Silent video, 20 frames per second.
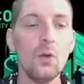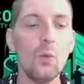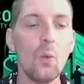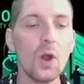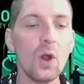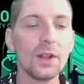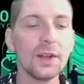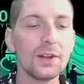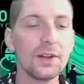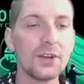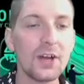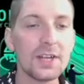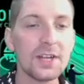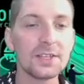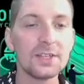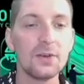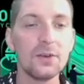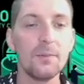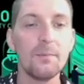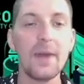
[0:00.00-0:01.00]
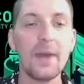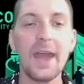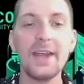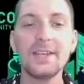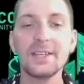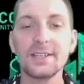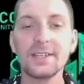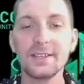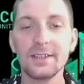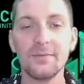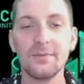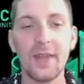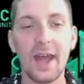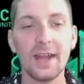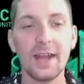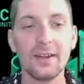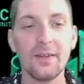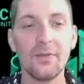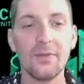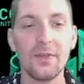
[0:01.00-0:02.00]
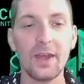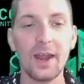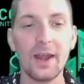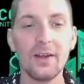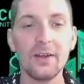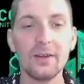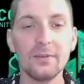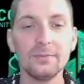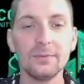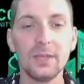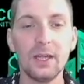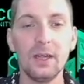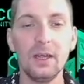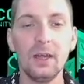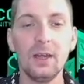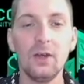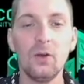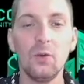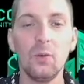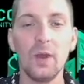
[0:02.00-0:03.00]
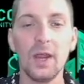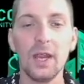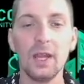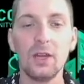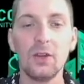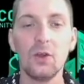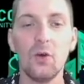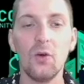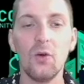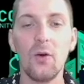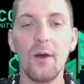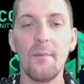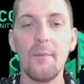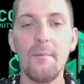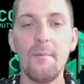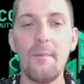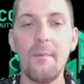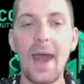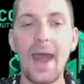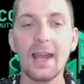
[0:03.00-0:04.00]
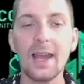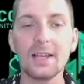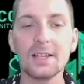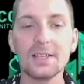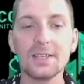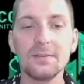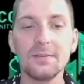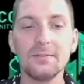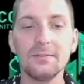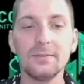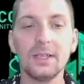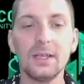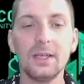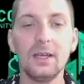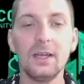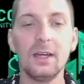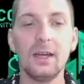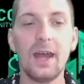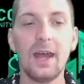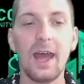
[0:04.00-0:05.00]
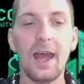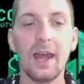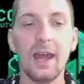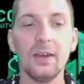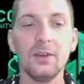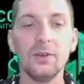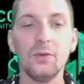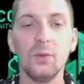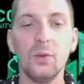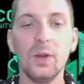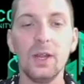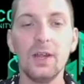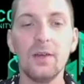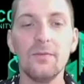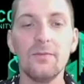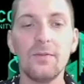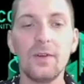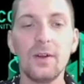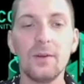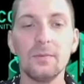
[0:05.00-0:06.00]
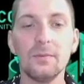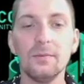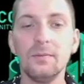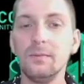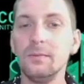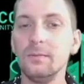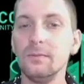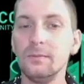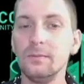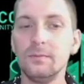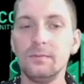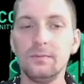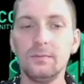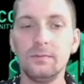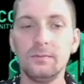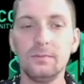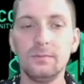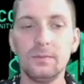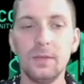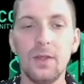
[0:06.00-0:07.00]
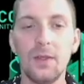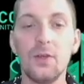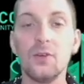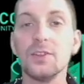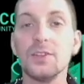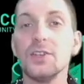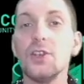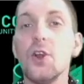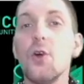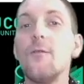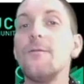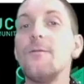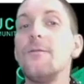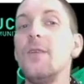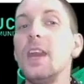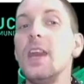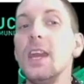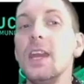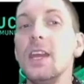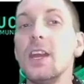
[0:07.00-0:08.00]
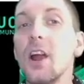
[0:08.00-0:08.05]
Wallet address, paste that there. We go max and we confirm. There is no fee